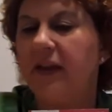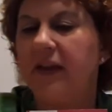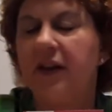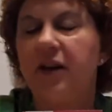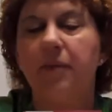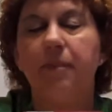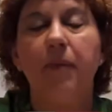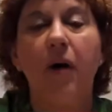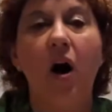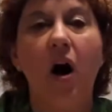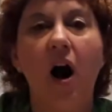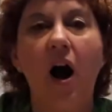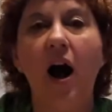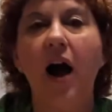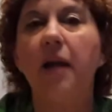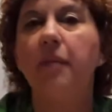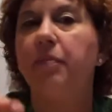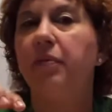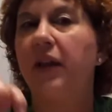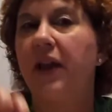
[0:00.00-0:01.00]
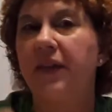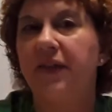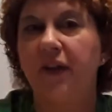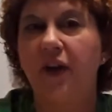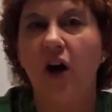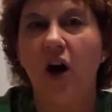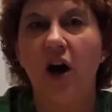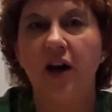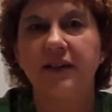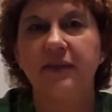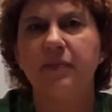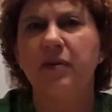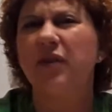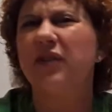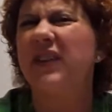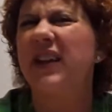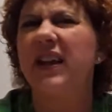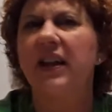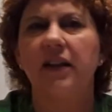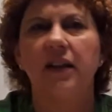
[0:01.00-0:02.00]
a pot, plant the
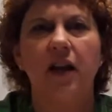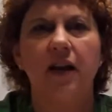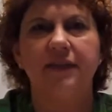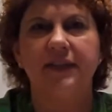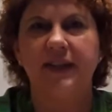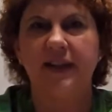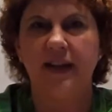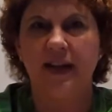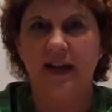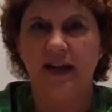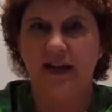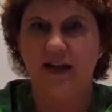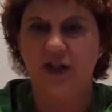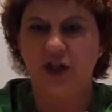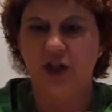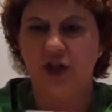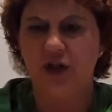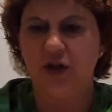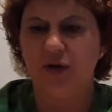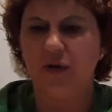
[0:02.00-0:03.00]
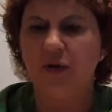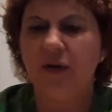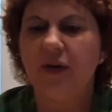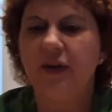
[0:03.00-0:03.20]
cosmos. It loves the heat too.